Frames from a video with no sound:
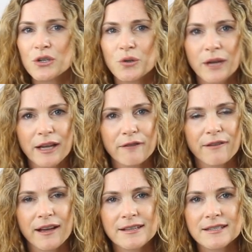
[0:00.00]
talking
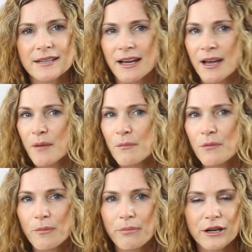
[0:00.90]
faster,
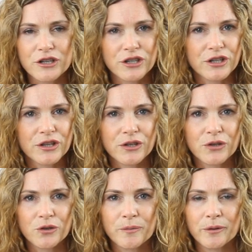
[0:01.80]
more pressured
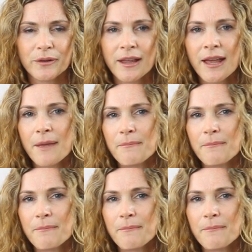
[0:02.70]
than normal,